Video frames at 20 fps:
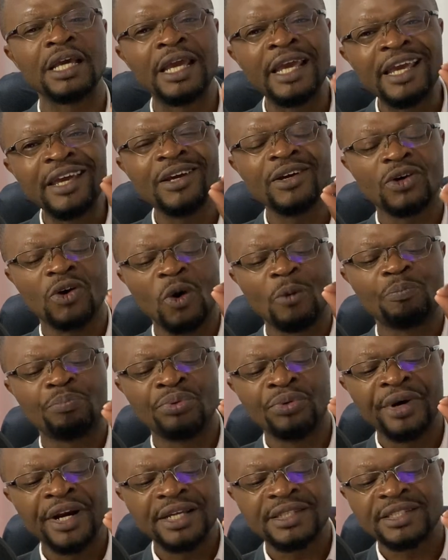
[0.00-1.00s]

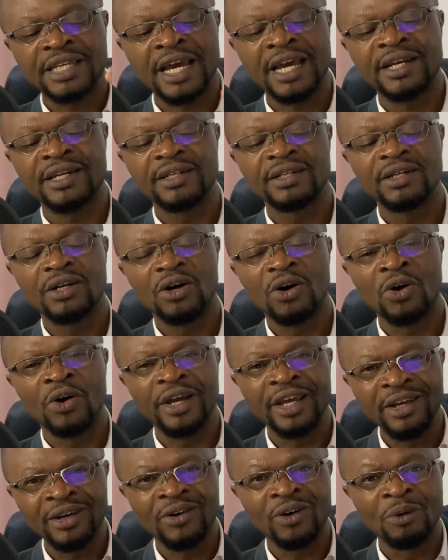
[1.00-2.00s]
incorporated
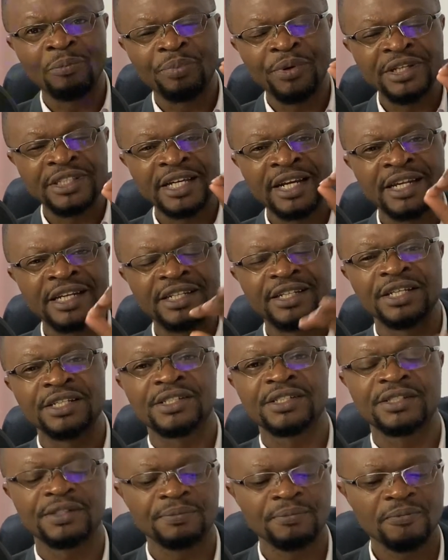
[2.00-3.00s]
in
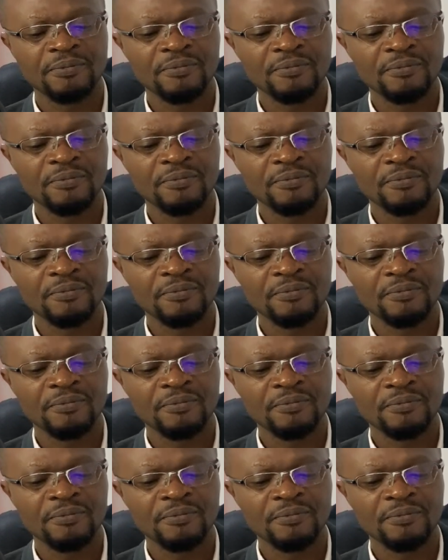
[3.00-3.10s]
this.